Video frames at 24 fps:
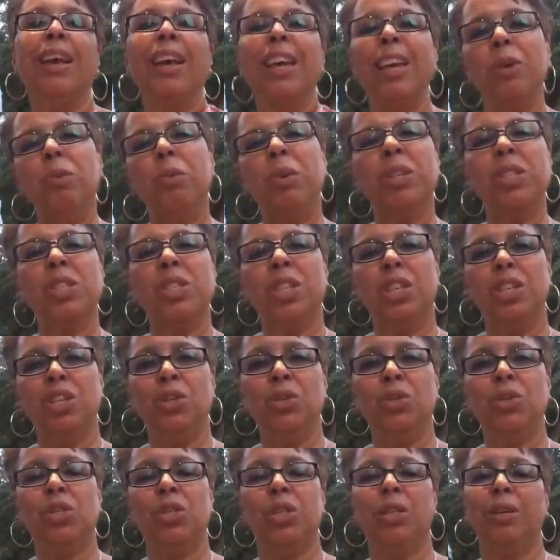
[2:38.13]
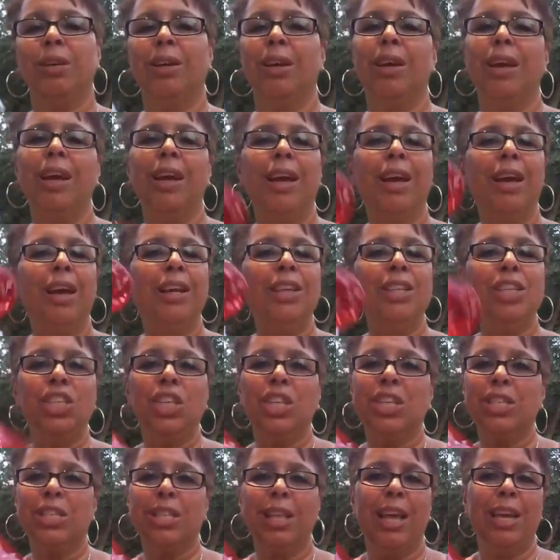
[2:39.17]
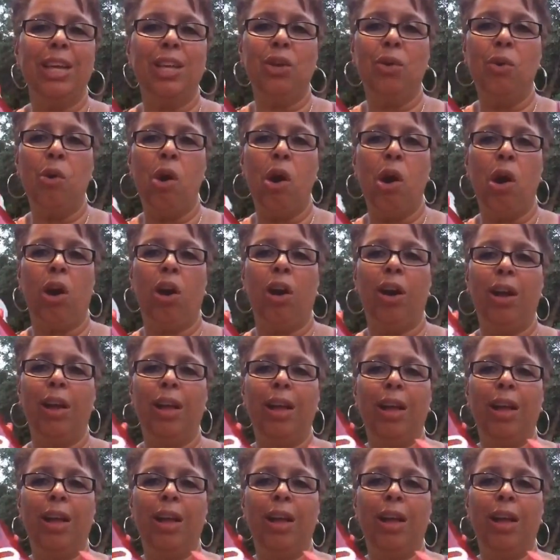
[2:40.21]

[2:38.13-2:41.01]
He wants to use you just like you are.